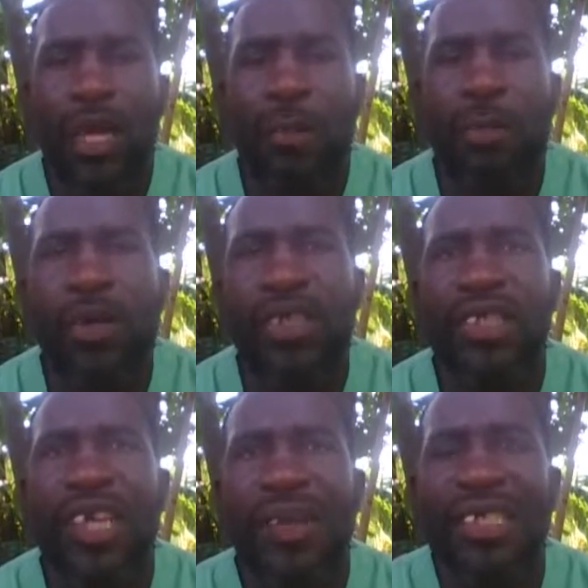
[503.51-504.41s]
many
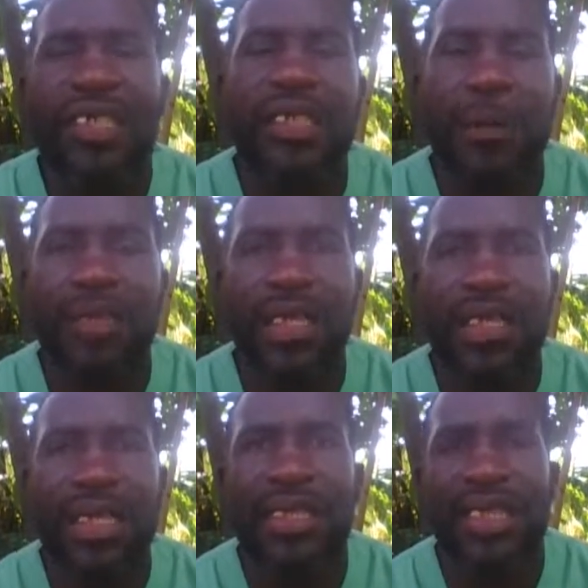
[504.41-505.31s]
persons have
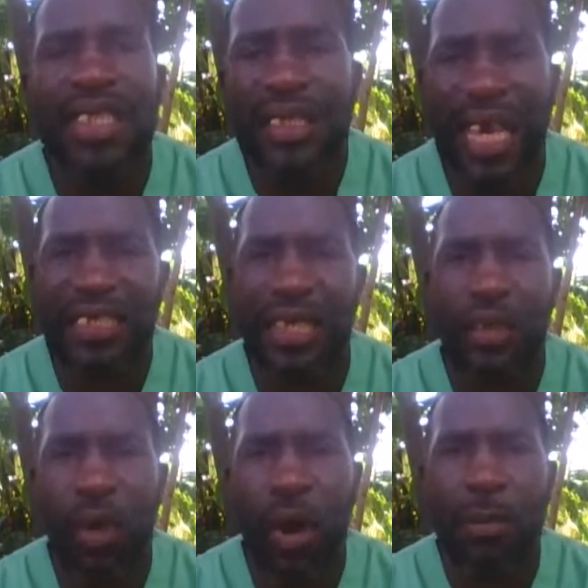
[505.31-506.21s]
accepted disease as a
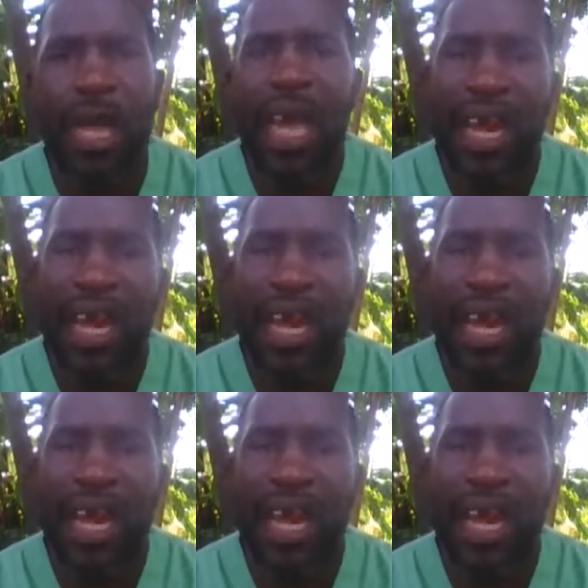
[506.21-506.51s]
norm,